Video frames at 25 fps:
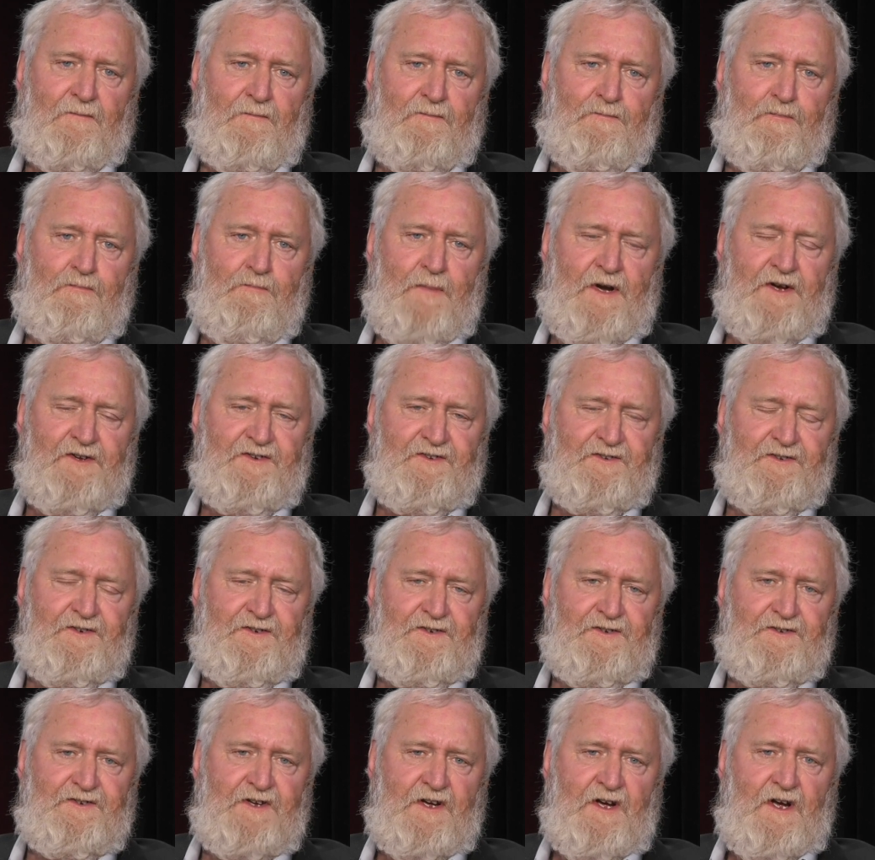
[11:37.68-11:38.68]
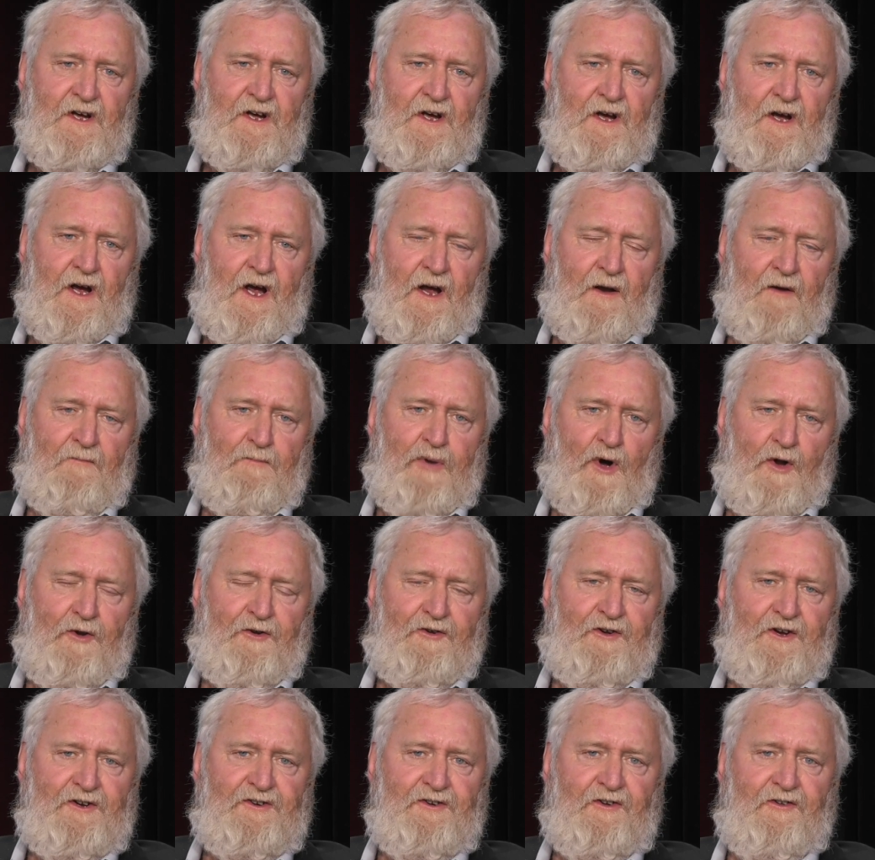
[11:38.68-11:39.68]
ministers and
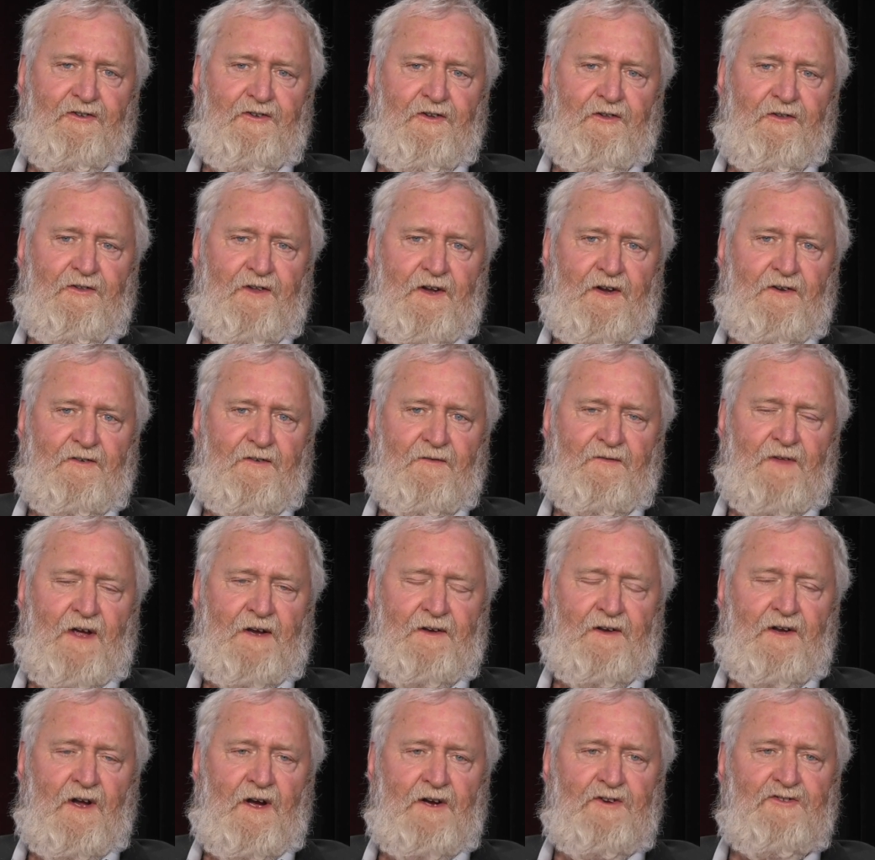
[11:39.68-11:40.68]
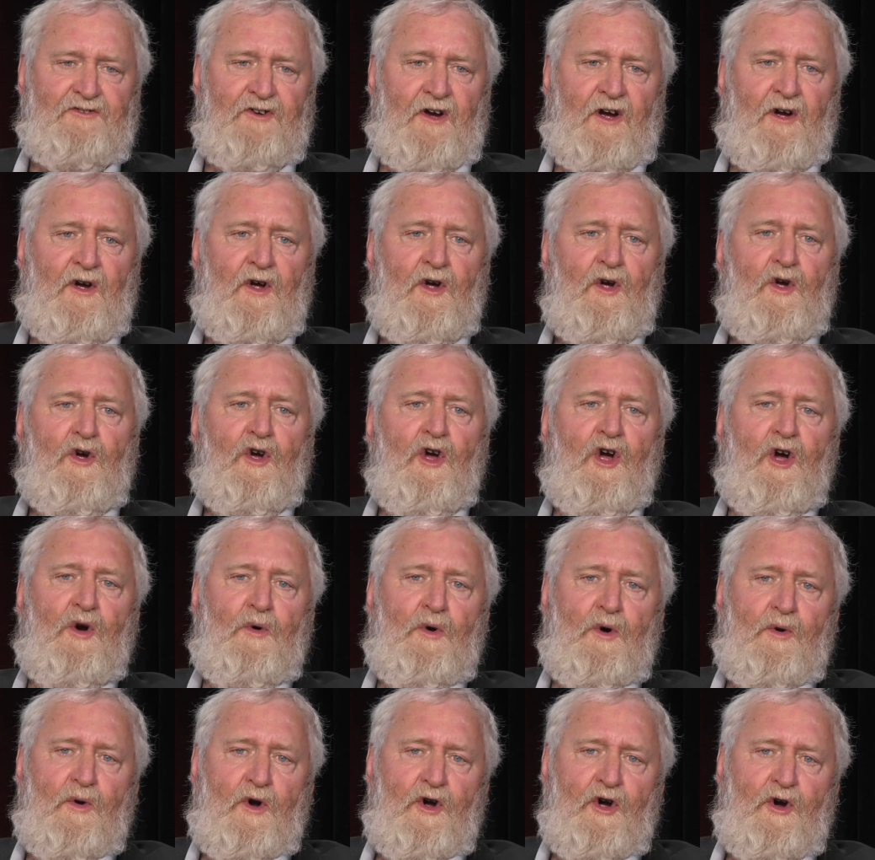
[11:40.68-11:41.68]
politicians and things of that nature
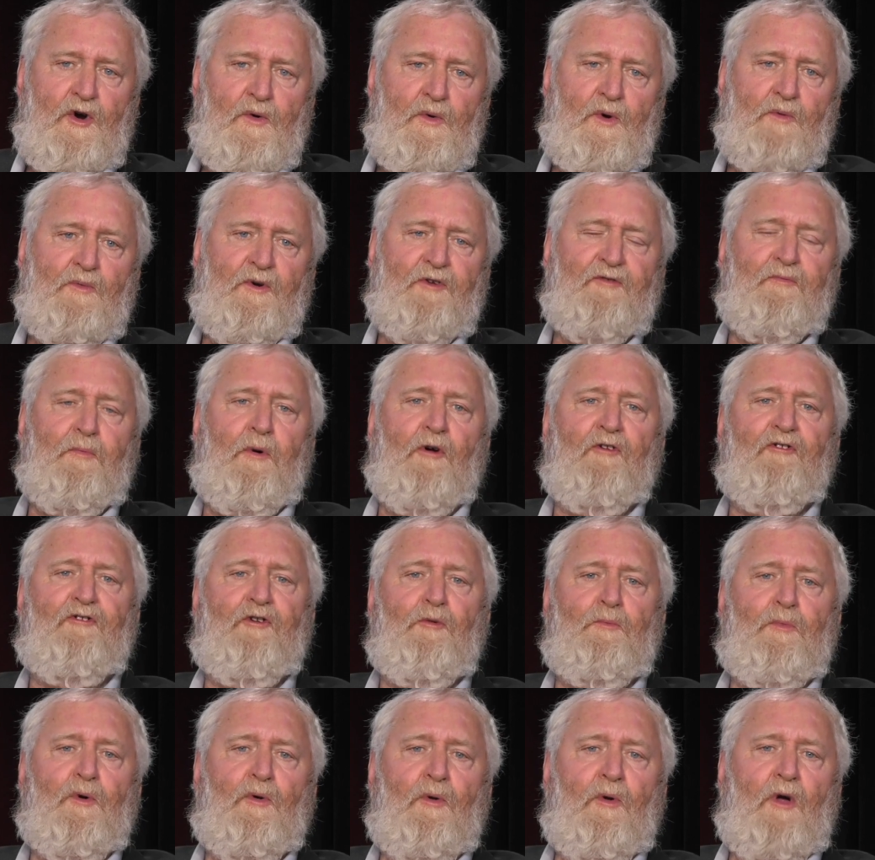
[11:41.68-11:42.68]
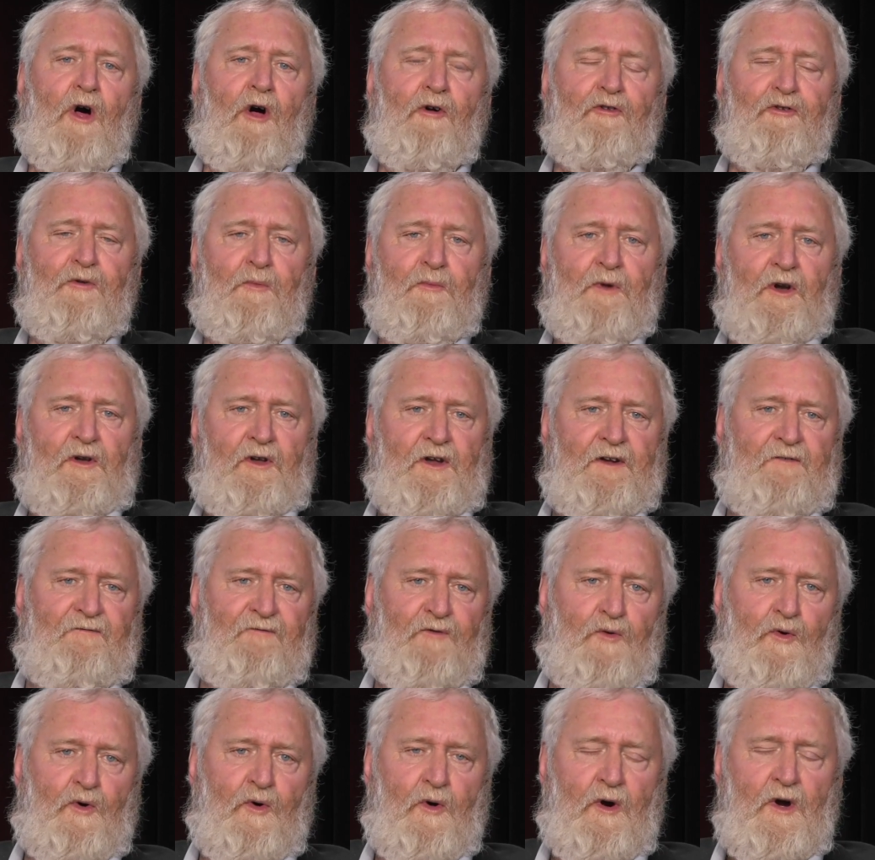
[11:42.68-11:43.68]
who were responsible ultimately
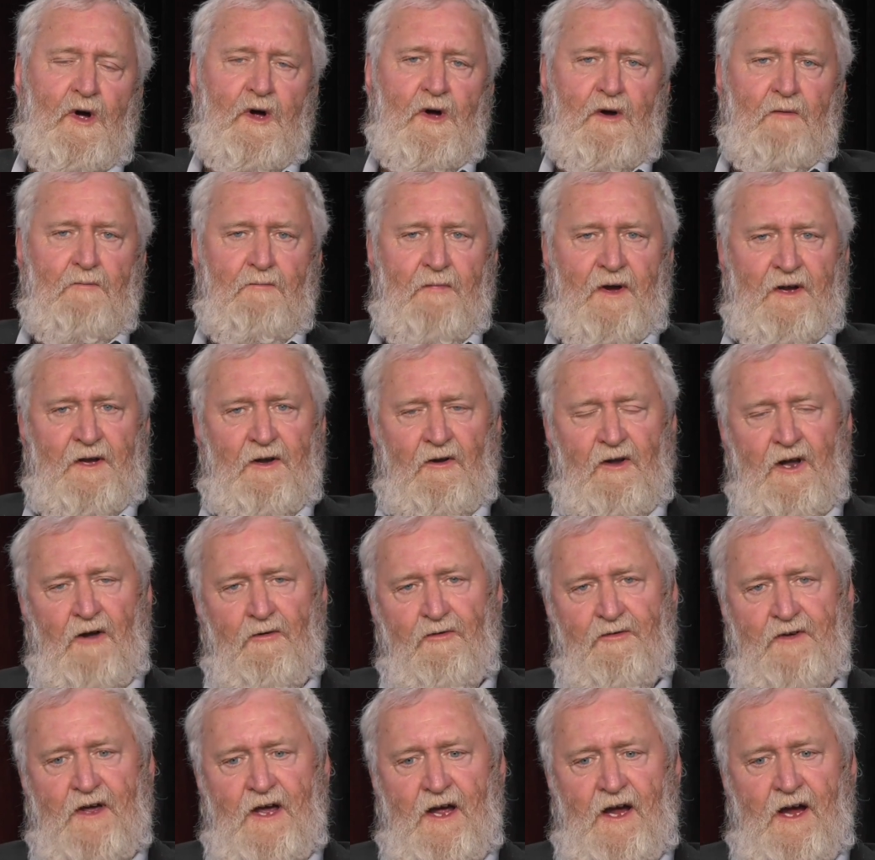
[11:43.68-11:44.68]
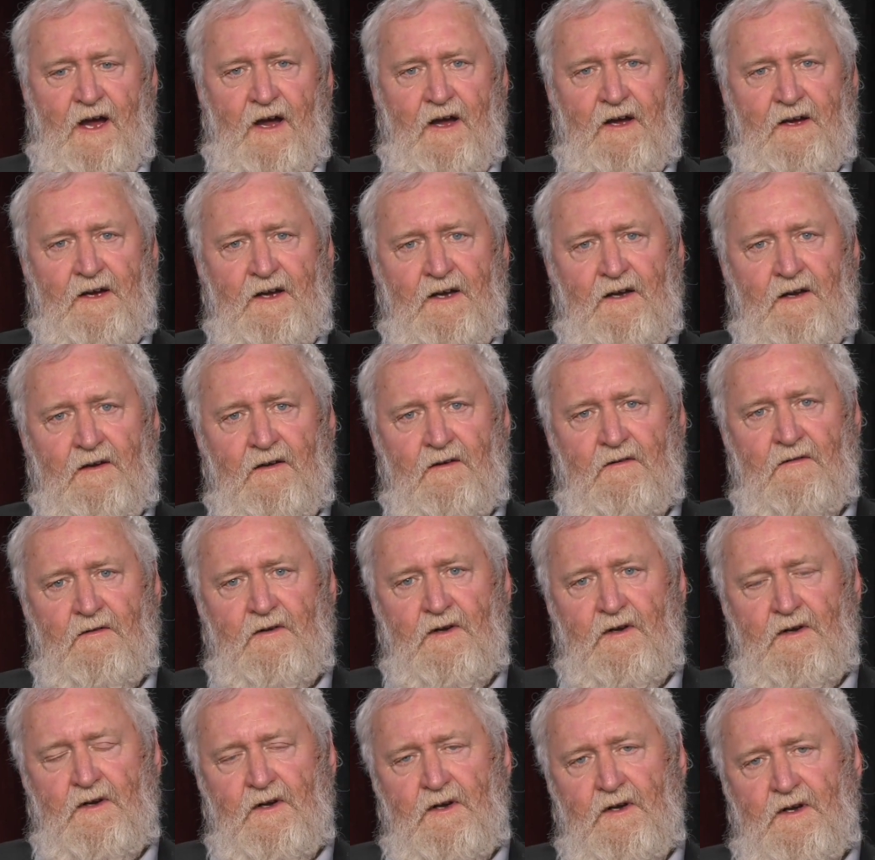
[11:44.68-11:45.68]
for mental health care in
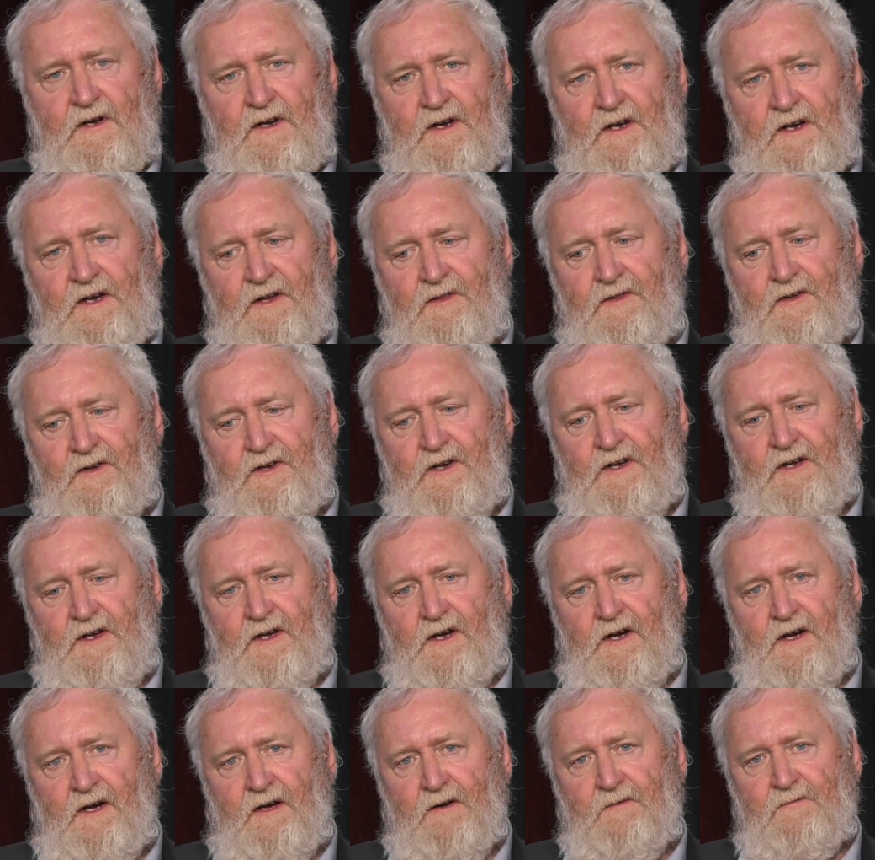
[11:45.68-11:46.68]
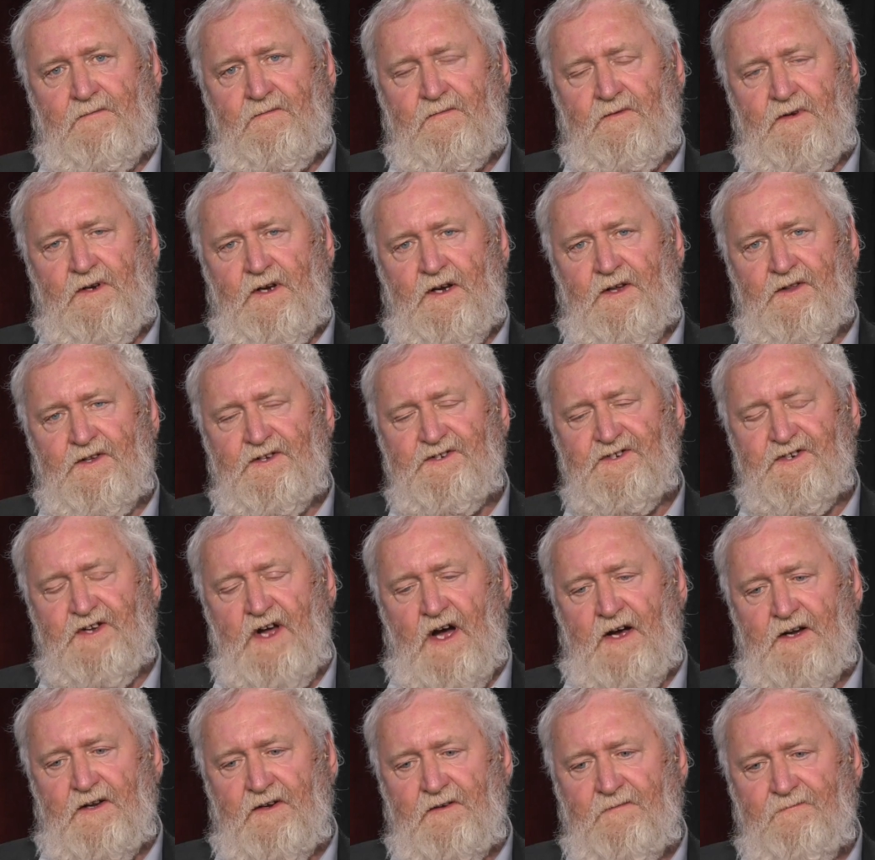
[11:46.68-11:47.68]
the state.